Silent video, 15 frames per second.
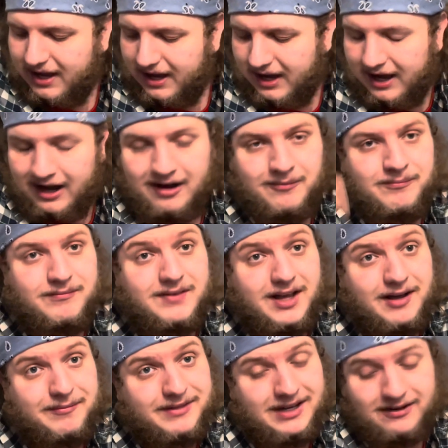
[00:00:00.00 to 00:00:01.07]
I'm
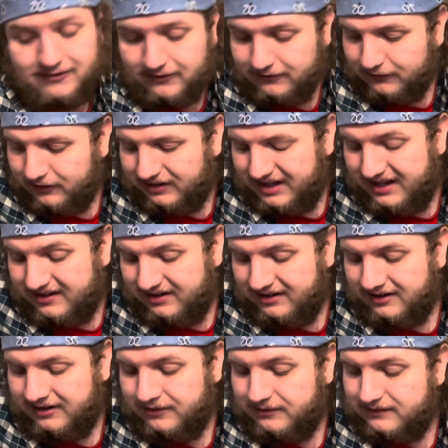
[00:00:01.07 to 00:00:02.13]
thankful for that, you
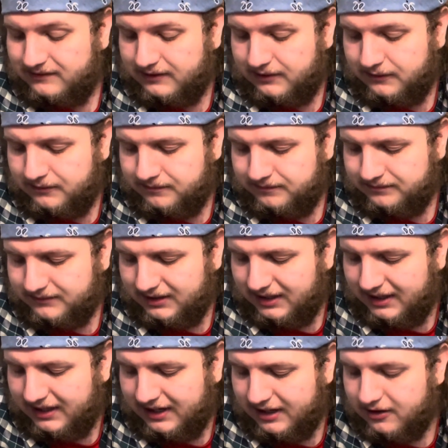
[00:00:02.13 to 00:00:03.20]
know? So, yeah,
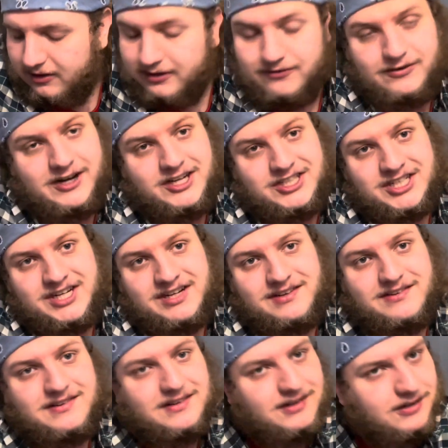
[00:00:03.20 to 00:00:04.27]
I call it a
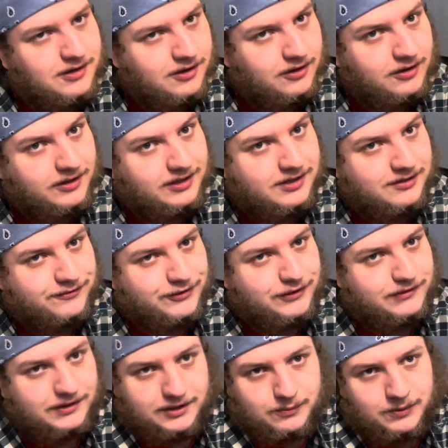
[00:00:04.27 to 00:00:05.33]
franchise. You can call it a universe
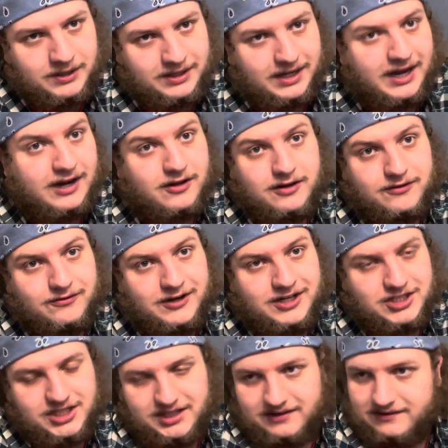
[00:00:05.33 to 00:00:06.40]
all you want. I call it a
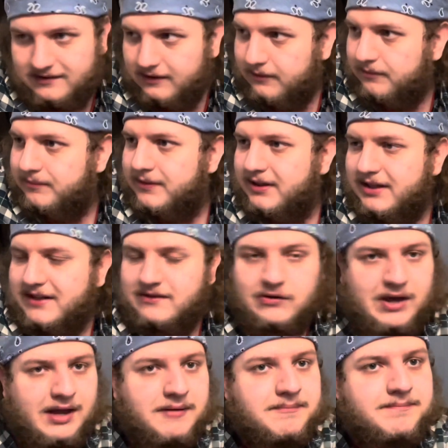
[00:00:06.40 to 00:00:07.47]
franchise. So, that's
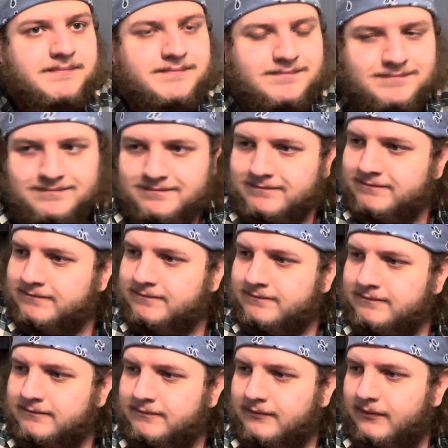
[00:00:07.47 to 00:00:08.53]
okay.
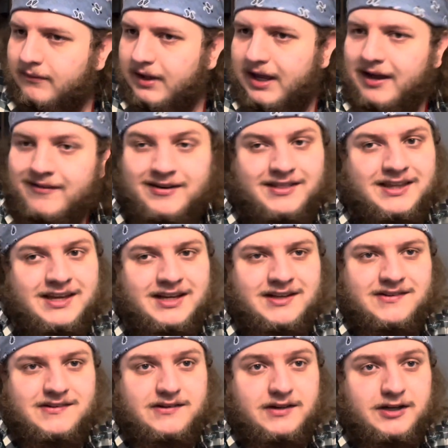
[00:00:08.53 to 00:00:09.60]
I have nothing
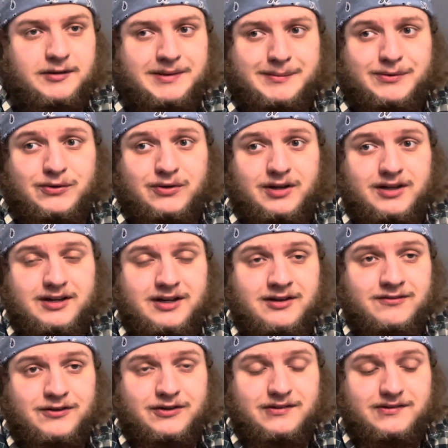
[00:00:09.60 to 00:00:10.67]
against people who call it a
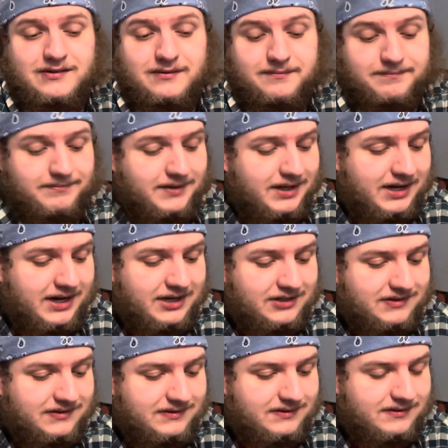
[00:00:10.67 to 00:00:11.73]
universe. I
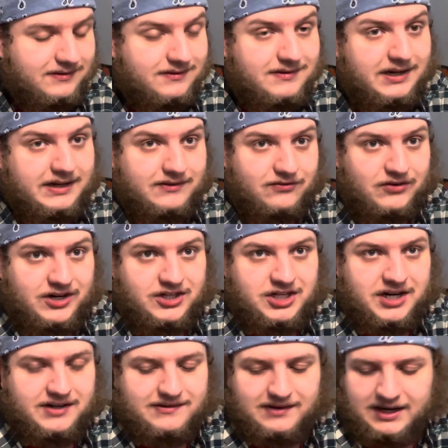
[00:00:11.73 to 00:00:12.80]
just say it's a
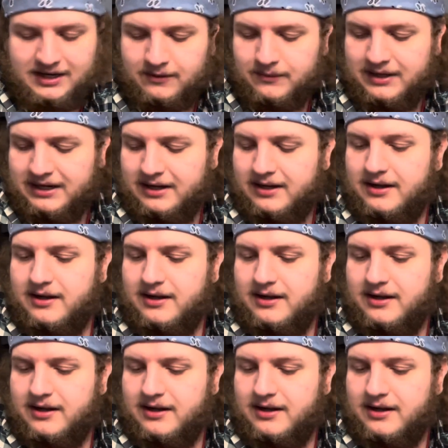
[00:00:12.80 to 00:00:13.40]
franchise. Anyway,